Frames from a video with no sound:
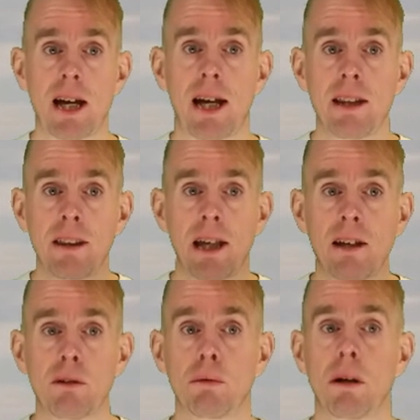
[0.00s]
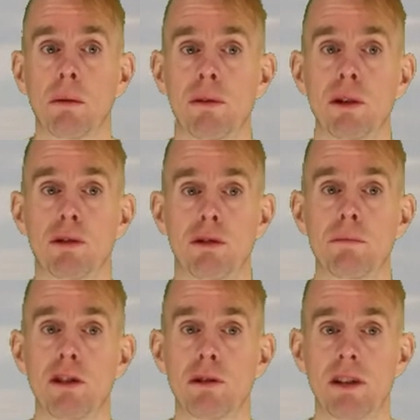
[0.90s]
And there as well, we've got
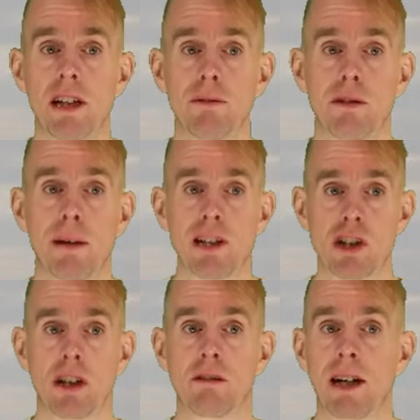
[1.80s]
some duty information